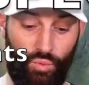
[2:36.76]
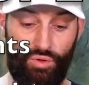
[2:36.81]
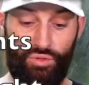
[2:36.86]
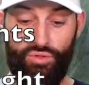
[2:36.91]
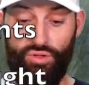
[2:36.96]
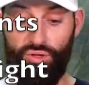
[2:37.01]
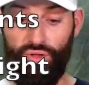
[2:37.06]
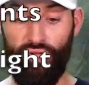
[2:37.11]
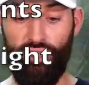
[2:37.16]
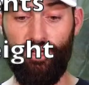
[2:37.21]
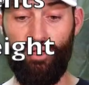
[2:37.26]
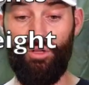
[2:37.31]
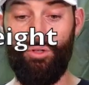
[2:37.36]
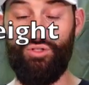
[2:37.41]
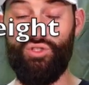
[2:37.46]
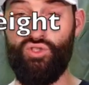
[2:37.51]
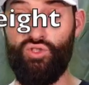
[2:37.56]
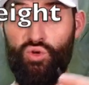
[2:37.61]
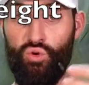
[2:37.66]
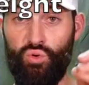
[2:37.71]
with the
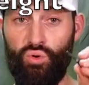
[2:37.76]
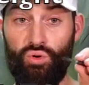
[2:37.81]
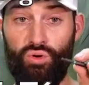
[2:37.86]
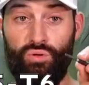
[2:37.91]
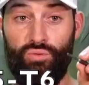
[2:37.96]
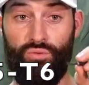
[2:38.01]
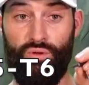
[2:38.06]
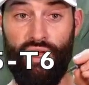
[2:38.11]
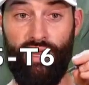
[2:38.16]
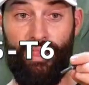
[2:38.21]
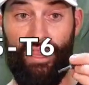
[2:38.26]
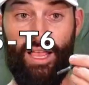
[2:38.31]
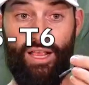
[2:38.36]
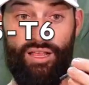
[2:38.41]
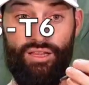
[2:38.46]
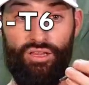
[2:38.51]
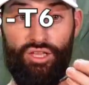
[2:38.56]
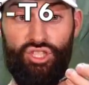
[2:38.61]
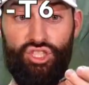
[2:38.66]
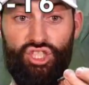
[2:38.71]
little tool, like
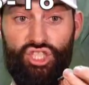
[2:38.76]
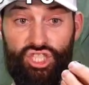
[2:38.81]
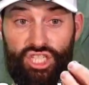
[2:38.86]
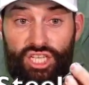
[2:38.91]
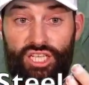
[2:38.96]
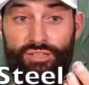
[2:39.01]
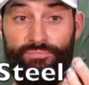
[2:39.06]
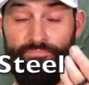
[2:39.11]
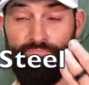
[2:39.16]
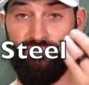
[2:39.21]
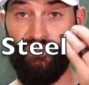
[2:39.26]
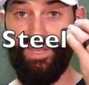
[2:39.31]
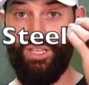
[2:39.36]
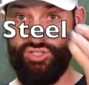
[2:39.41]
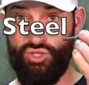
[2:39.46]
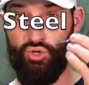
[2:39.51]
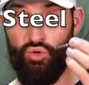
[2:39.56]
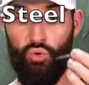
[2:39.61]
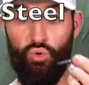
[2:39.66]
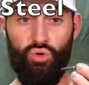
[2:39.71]
a legit
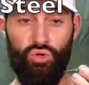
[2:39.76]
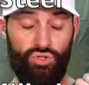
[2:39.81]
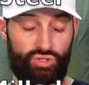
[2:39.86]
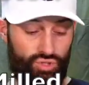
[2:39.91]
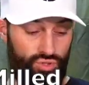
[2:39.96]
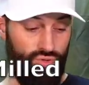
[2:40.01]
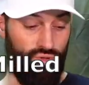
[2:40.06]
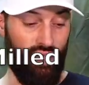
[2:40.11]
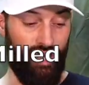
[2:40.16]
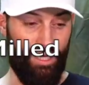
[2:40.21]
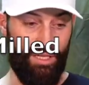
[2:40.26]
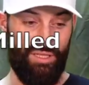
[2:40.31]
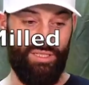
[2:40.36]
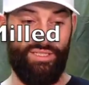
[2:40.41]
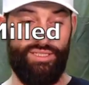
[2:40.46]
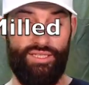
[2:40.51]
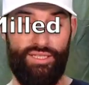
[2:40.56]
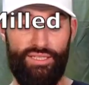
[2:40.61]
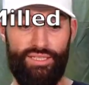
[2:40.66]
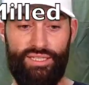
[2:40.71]
tool to lock
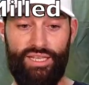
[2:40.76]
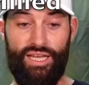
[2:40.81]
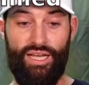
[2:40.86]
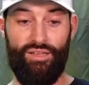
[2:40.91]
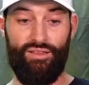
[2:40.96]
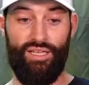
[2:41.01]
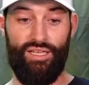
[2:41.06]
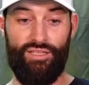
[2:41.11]
these things down.